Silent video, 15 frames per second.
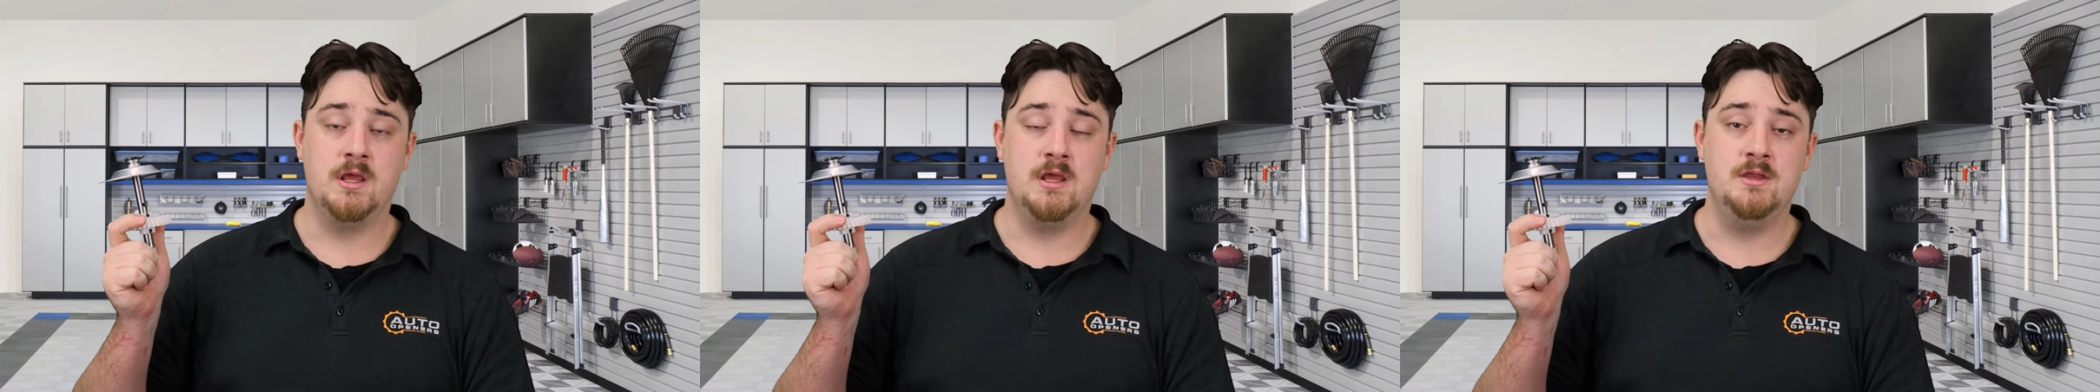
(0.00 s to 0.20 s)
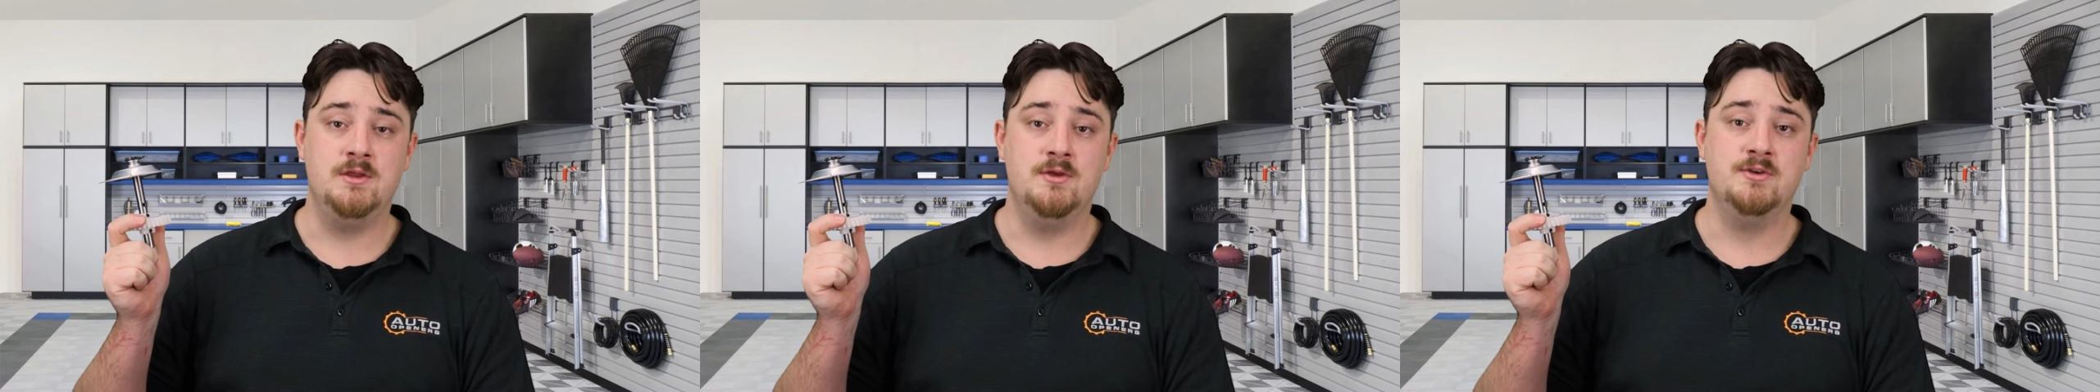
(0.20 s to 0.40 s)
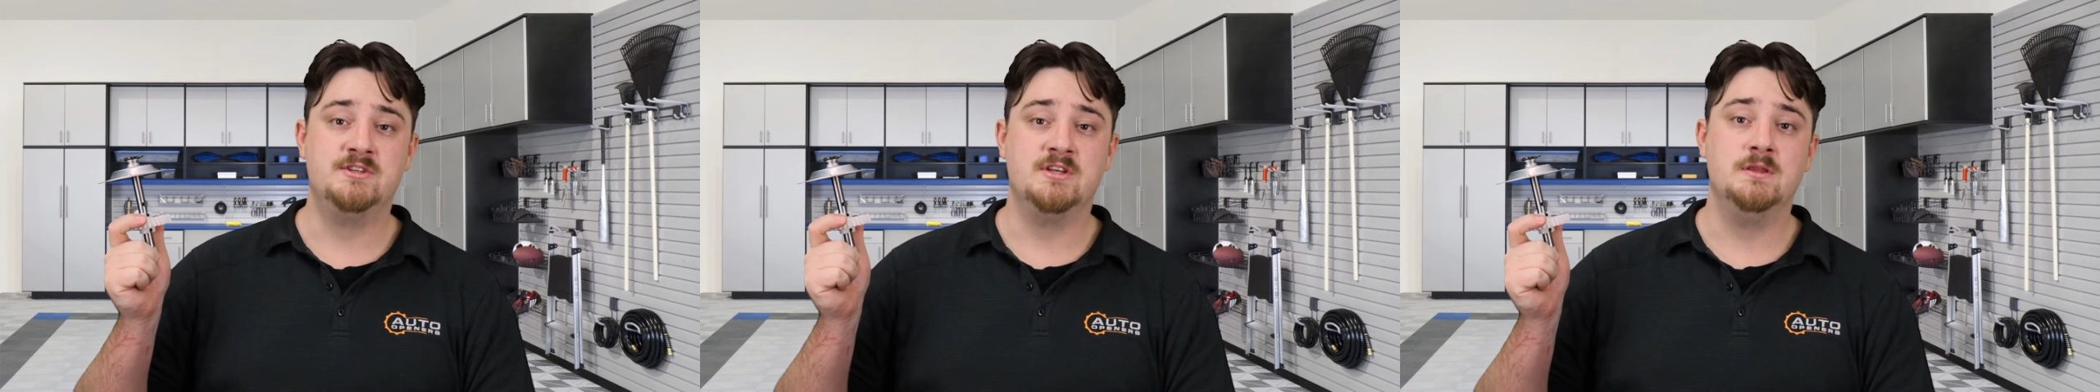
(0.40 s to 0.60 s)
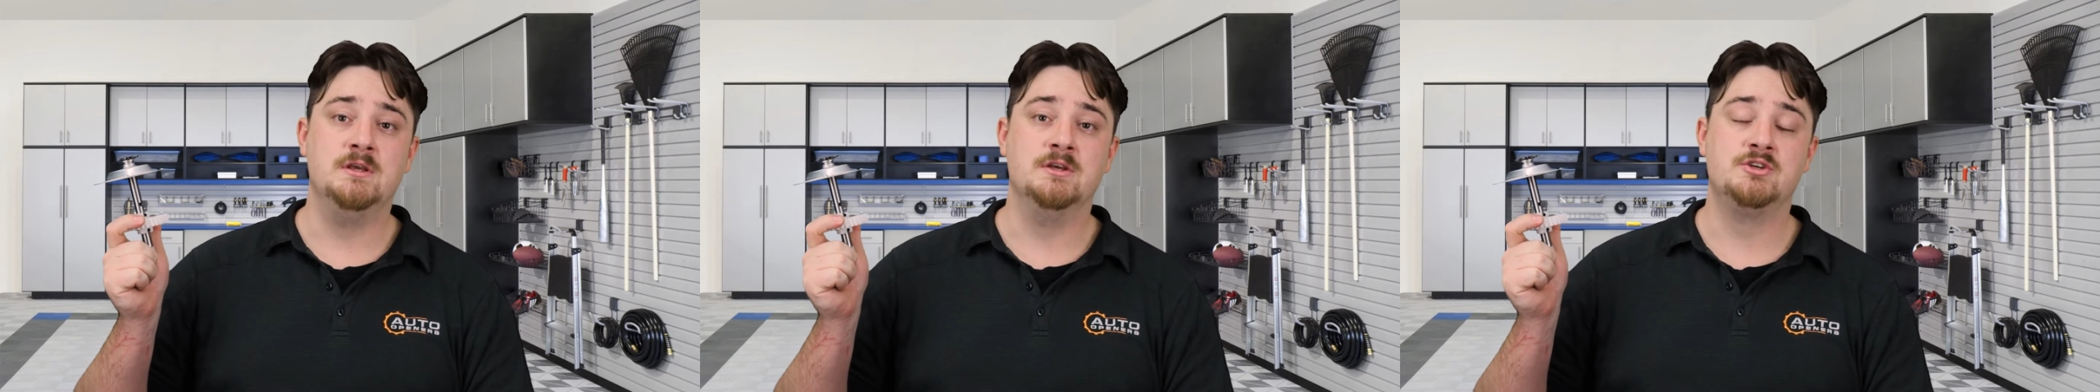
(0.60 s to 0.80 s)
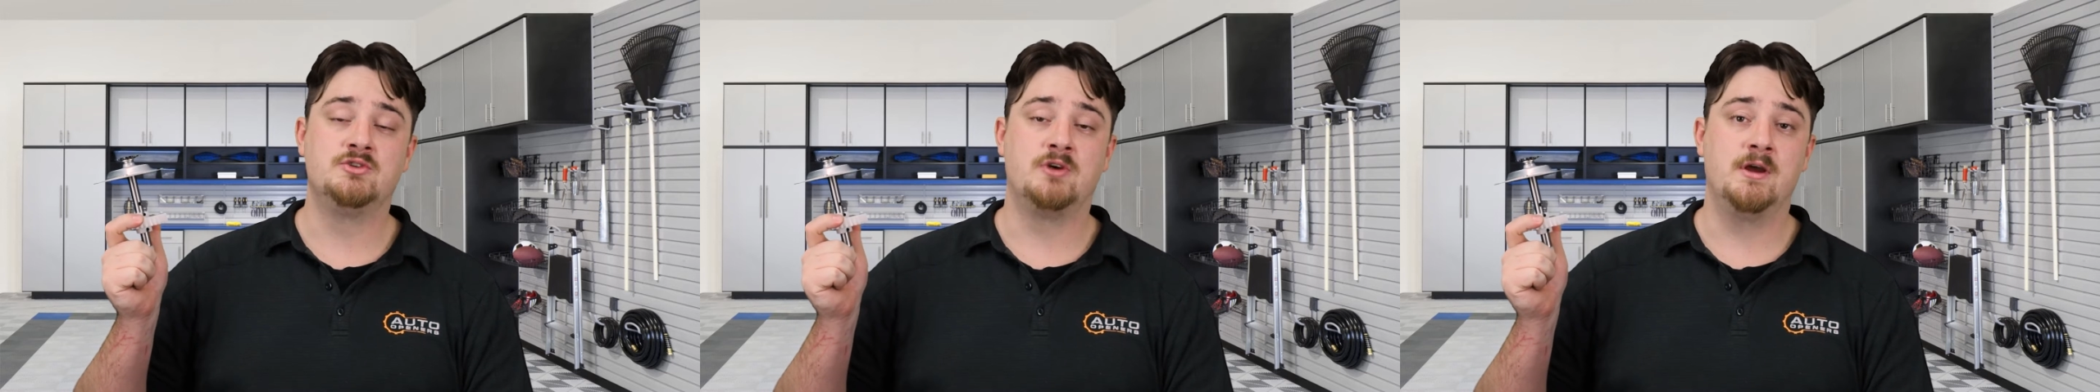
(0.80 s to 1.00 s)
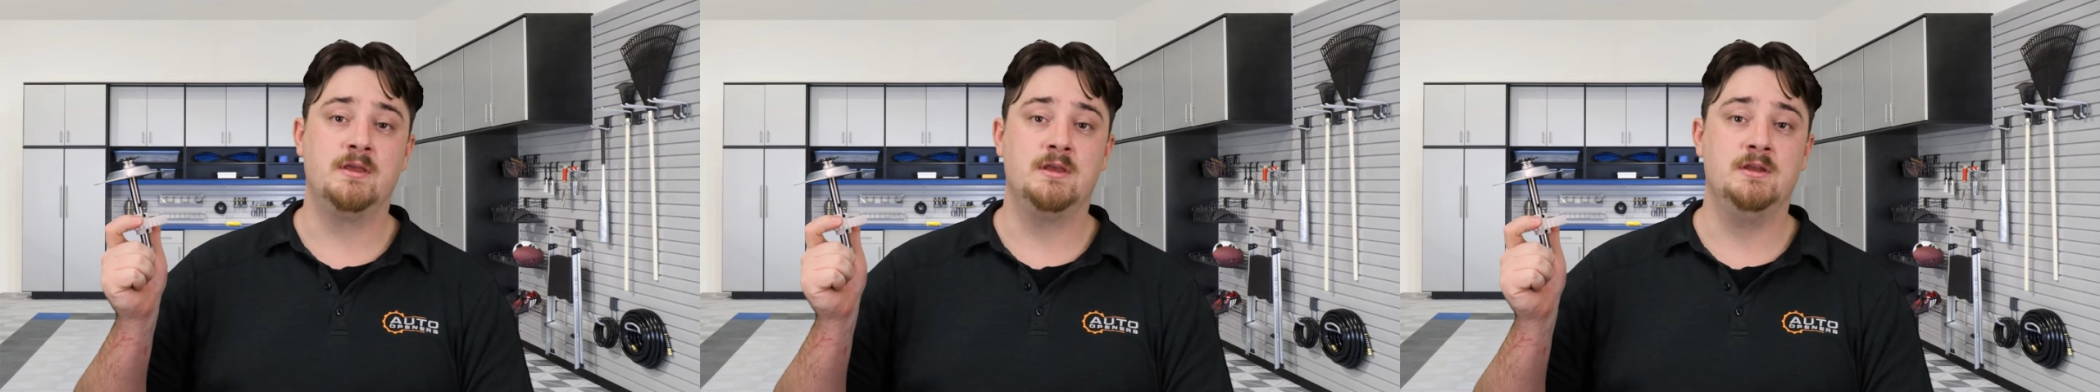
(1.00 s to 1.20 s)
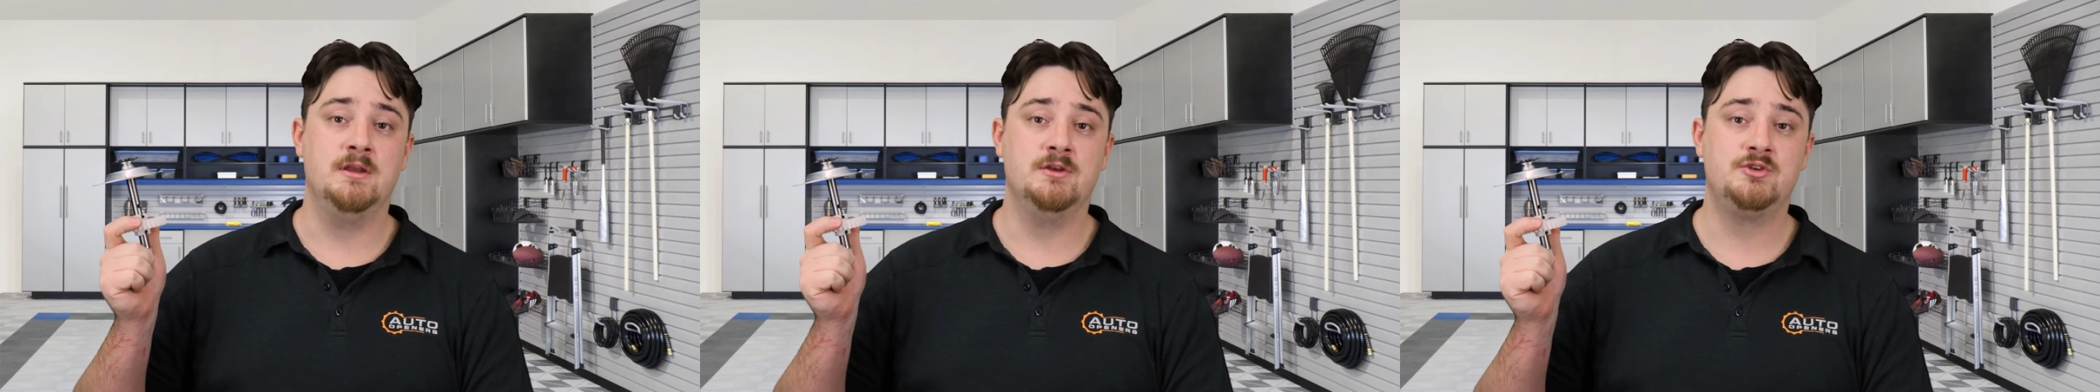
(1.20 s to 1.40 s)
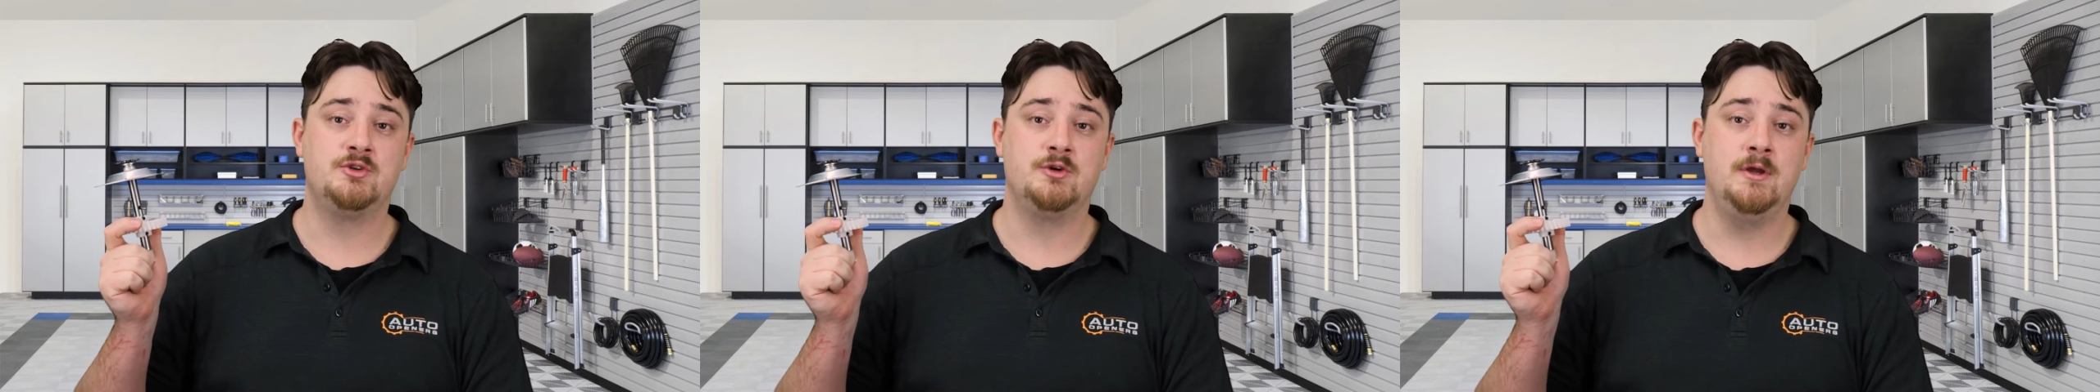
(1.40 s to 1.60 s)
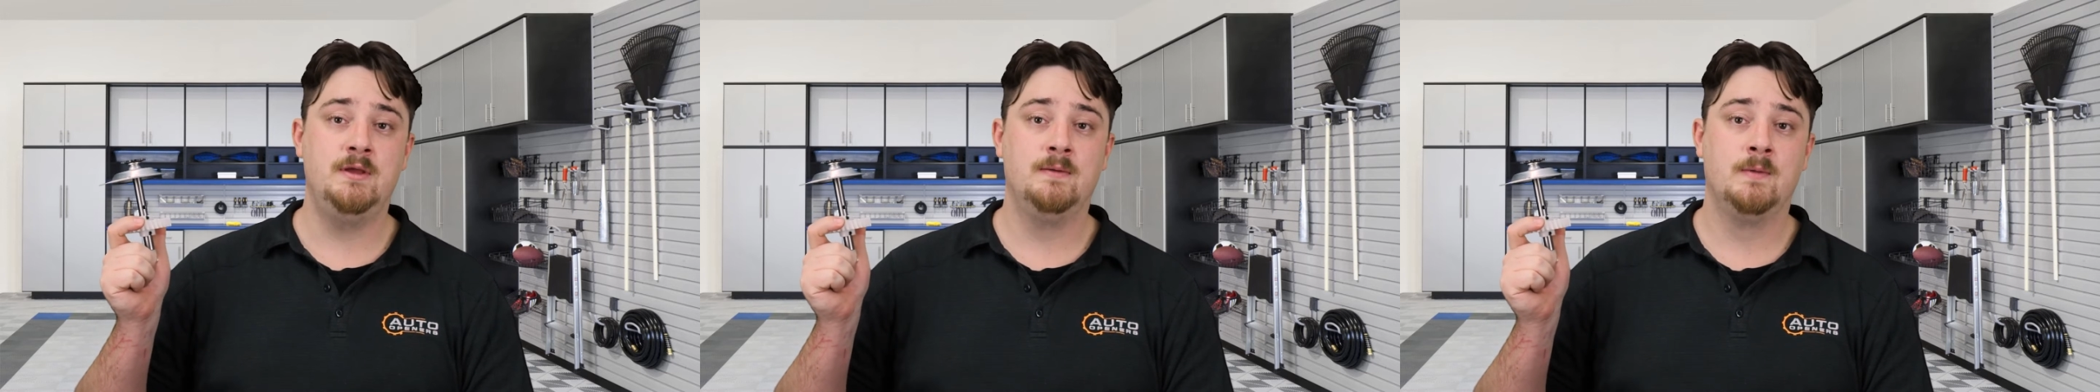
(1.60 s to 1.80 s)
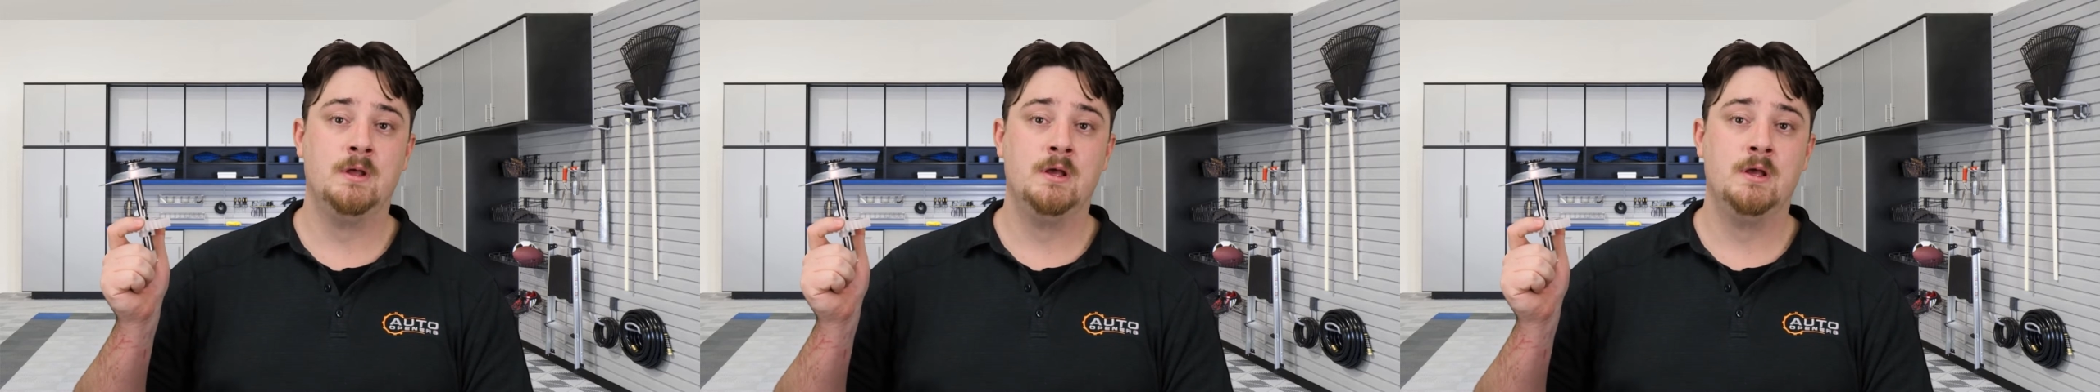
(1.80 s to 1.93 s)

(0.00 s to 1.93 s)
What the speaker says: in use in the Australian industry,